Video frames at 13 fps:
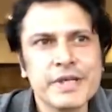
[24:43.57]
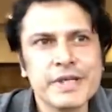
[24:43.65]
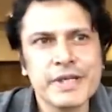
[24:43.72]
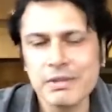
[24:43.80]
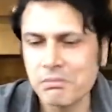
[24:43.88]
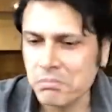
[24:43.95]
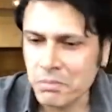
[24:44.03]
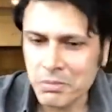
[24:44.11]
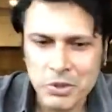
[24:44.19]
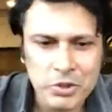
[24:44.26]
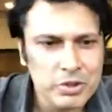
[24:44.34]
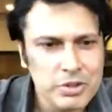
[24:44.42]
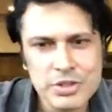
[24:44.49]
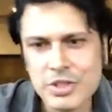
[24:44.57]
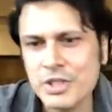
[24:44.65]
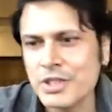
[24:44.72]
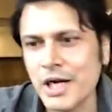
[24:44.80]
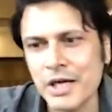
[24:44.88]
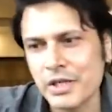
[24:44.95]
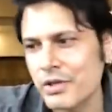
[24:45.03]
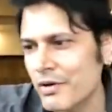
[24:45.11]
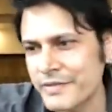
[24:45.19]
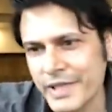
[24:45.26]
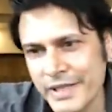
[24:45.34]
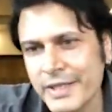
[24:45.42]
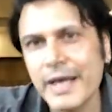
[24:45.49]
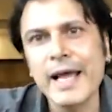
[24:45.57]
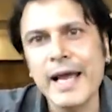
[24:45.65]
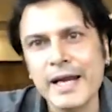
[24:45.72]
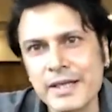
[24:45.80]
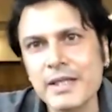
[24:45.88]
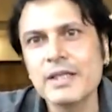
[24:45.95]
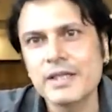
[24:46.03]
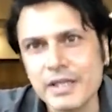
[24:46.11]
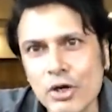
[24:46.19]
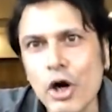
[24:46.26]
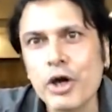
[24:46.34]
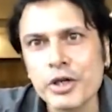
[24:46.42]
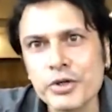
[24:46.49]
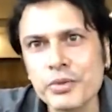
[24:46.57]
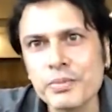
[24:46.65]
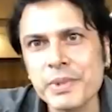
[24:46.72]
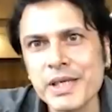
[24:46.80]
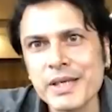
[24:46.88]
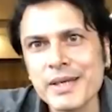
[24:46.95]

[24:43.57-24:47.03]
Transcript: and just started off. Then that acting thing got into me.